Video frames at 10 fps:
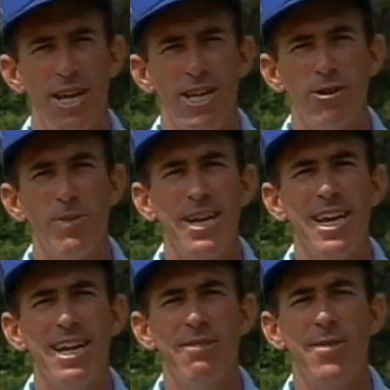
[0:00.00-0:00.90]
So make
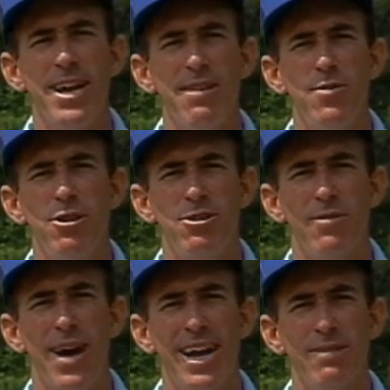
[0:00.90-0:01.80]
innovative use
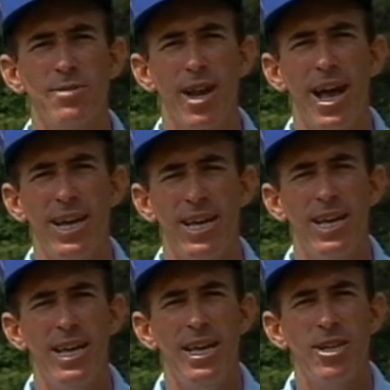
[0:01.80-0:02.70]
of items like
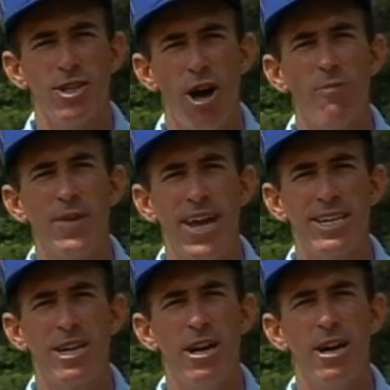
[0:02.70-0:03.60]
soft
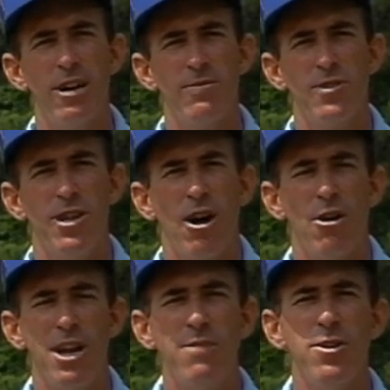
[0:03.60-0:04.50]
hands gloves
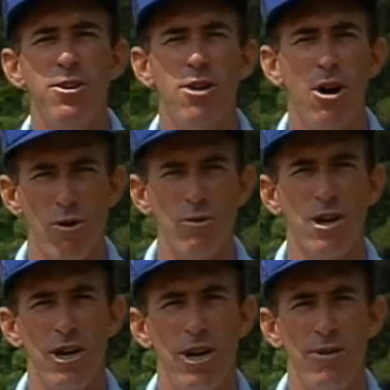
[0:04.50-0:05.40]
or even your own
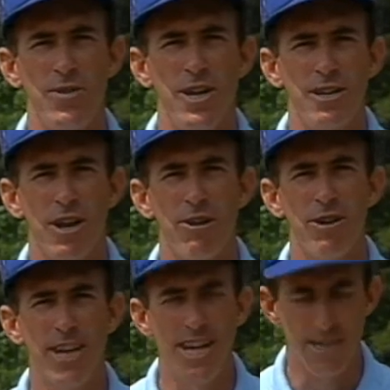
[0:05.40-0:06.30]
glove to learn
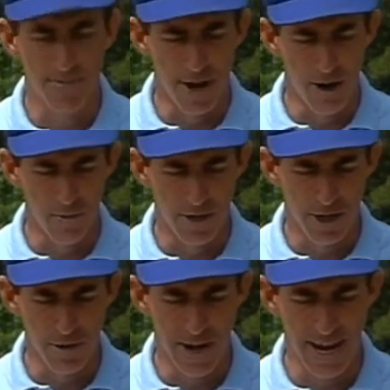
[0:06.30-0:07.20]
to catch the ball with
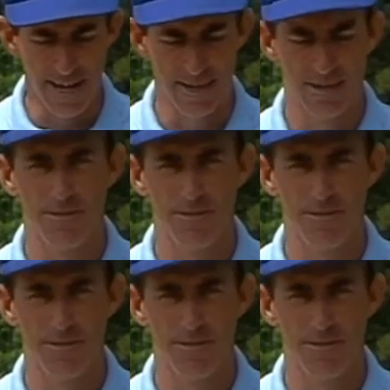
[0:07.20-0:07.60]
two hands.